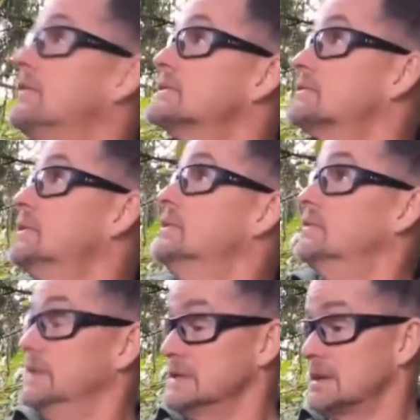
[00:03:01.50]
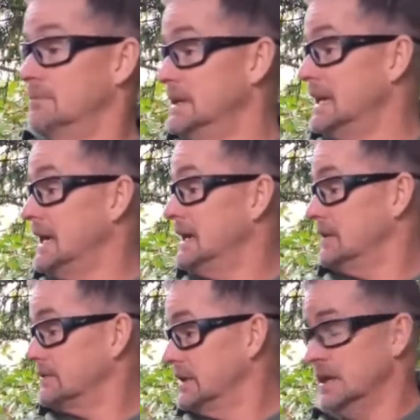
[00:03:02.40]
this roof, and this is a big
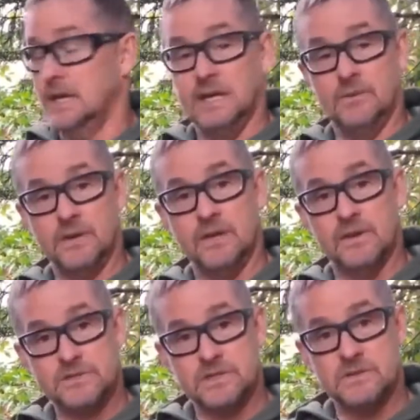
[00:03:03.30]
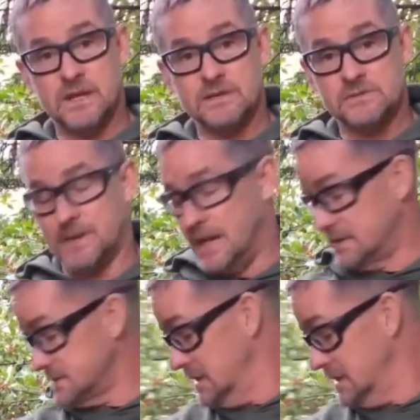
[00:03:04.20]
house, and went in those 2 downspouts,